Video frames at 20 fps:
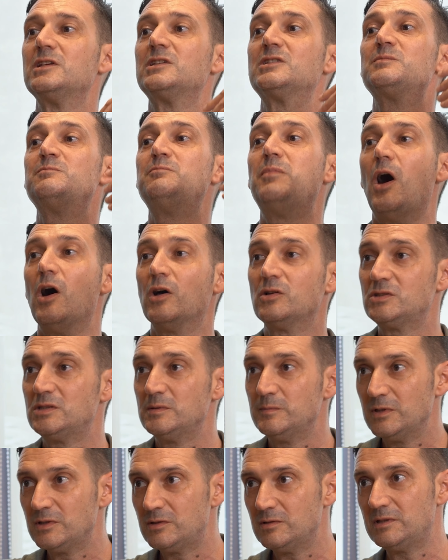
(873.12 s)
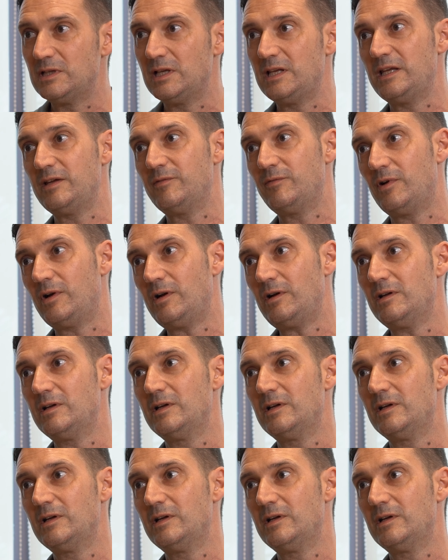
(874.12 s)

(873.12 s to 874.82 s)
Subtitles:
is possible to deliver.